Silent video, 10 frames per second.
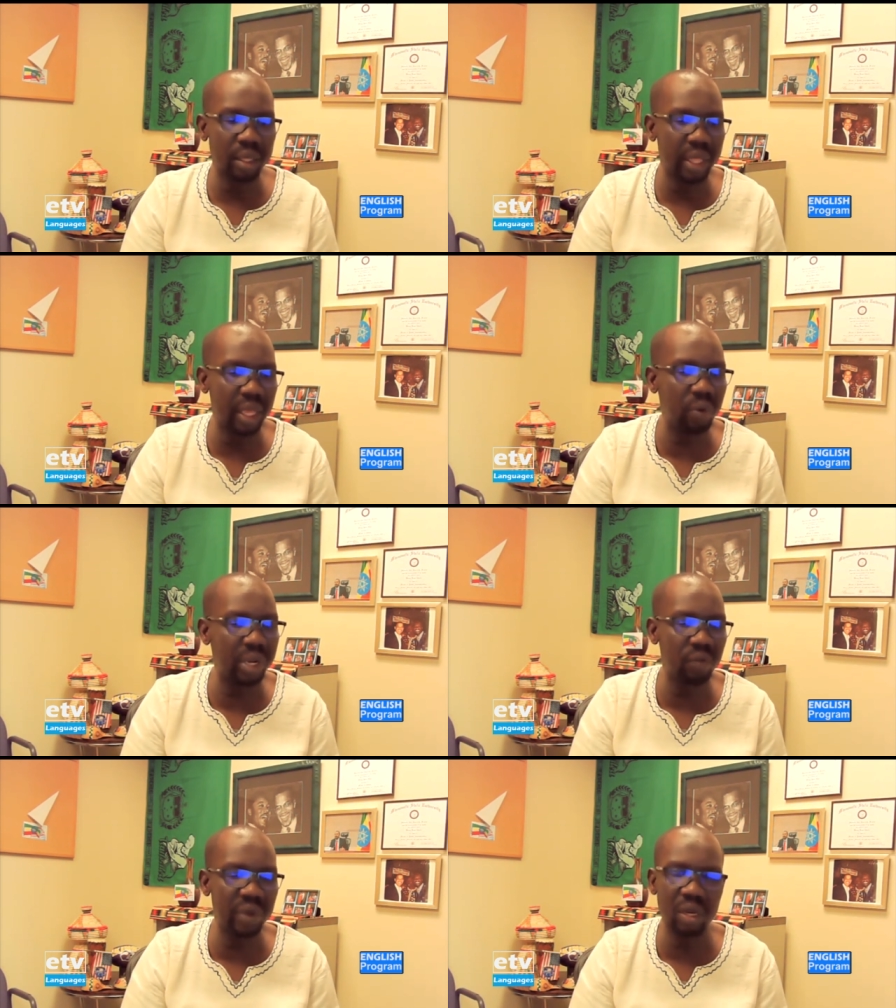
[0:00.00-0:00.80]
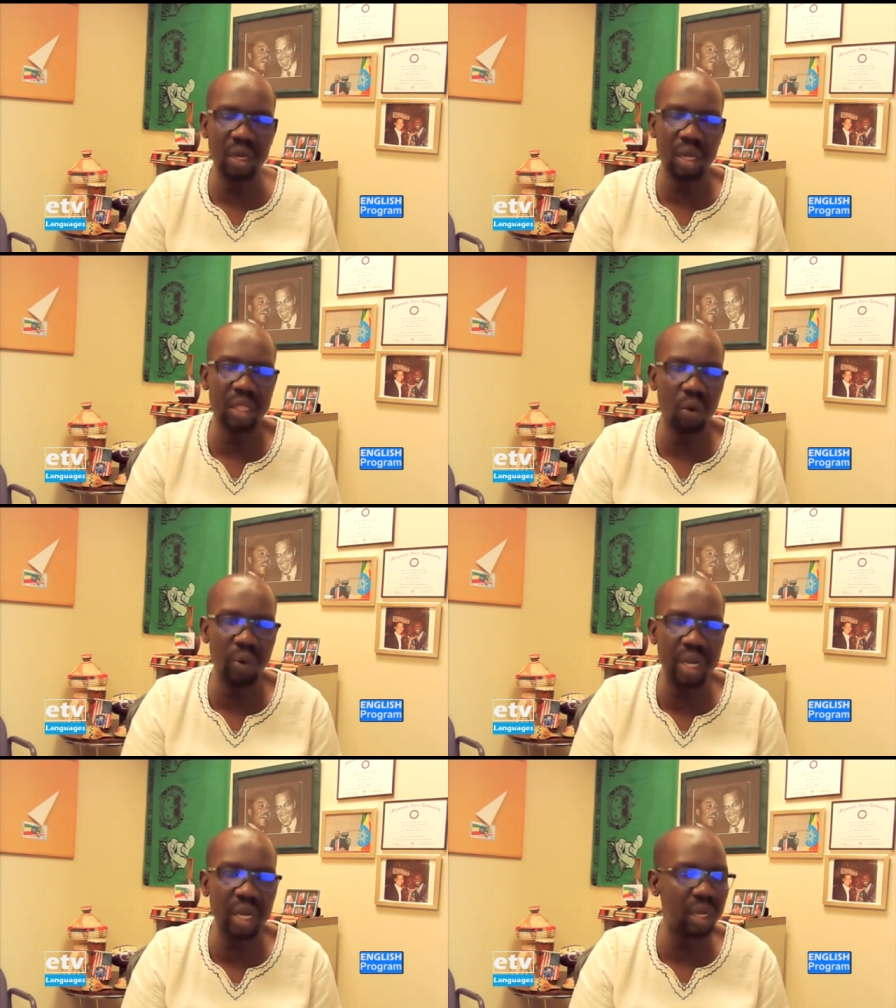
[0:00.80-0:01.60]
They went
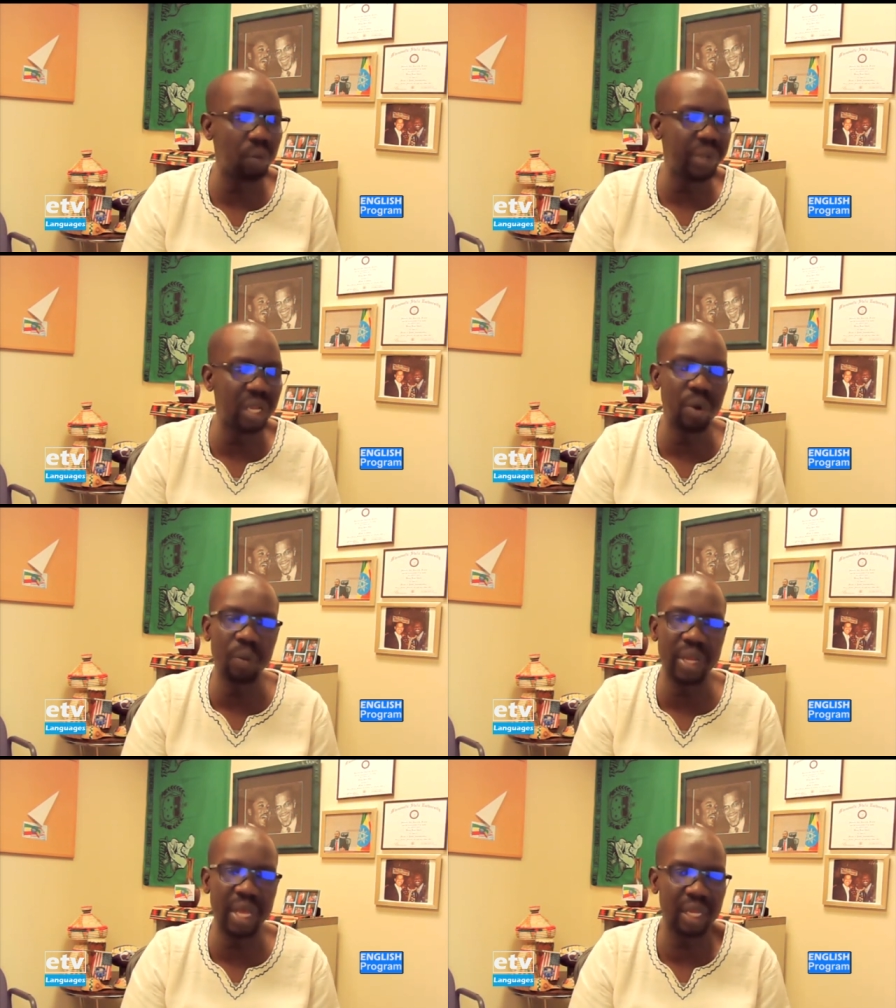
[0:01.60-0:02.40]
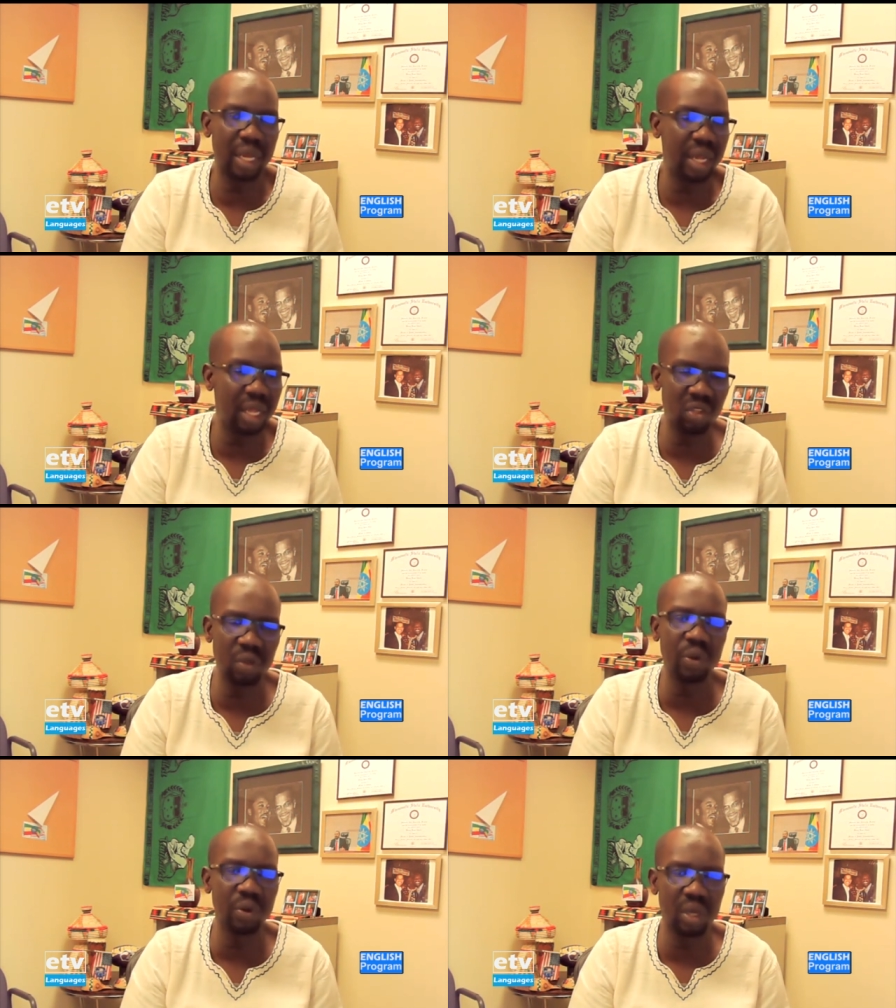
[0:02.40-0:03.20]
and beat him up like as
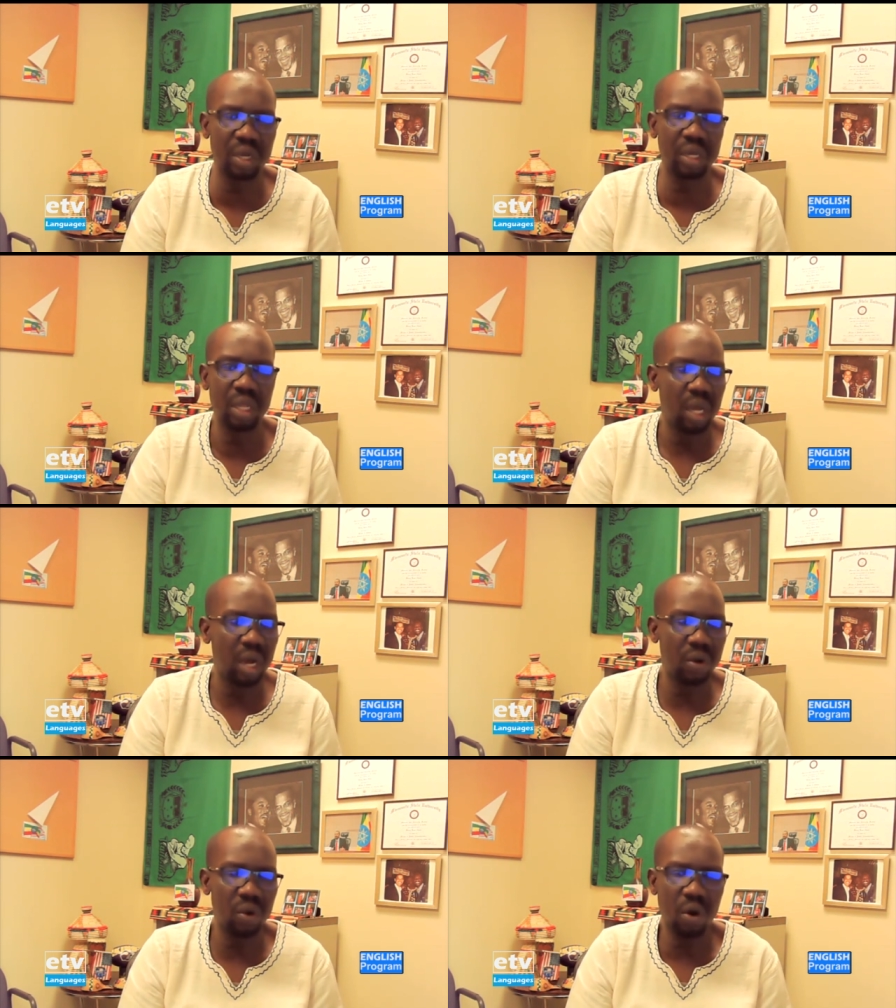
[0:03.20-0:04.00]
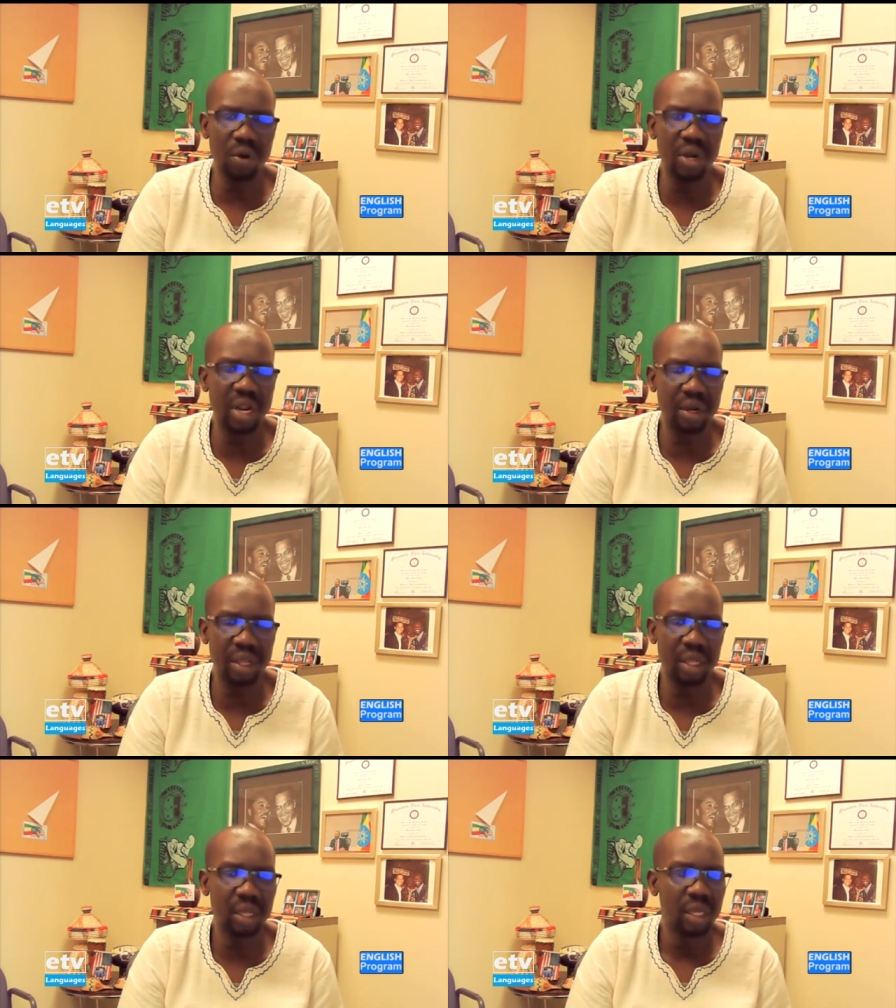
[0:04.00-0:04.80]
if he was an
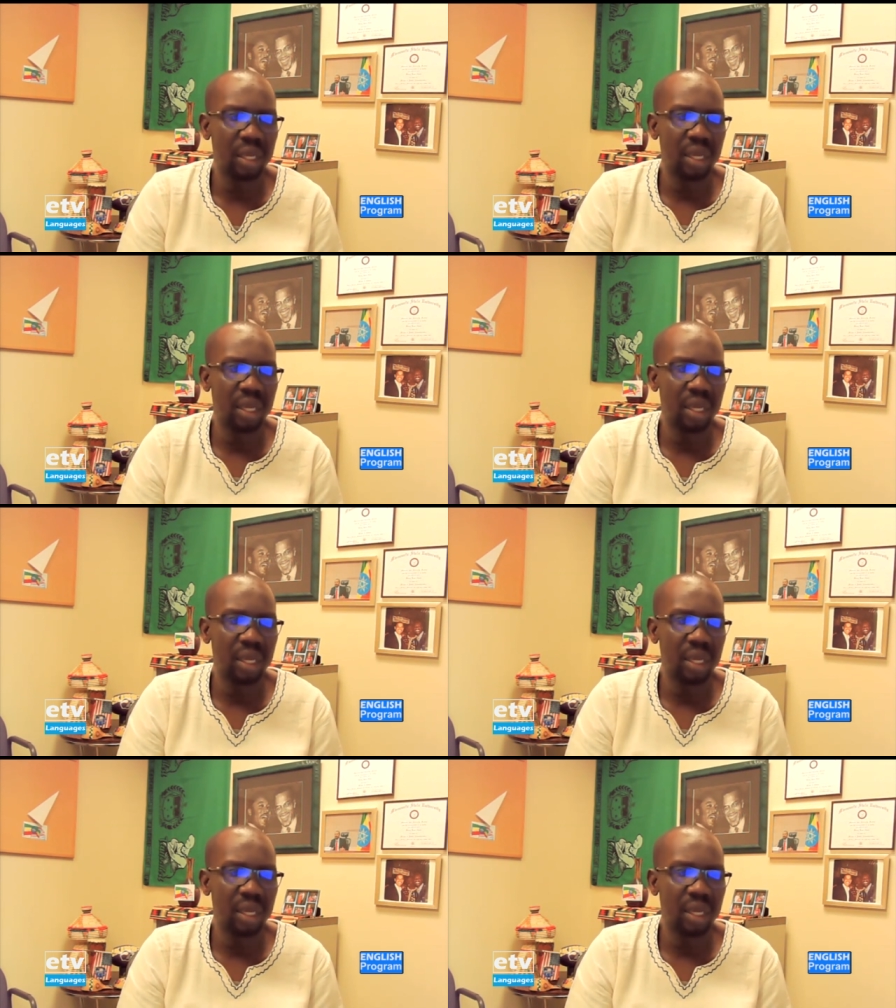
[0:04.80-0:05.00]
ordinary,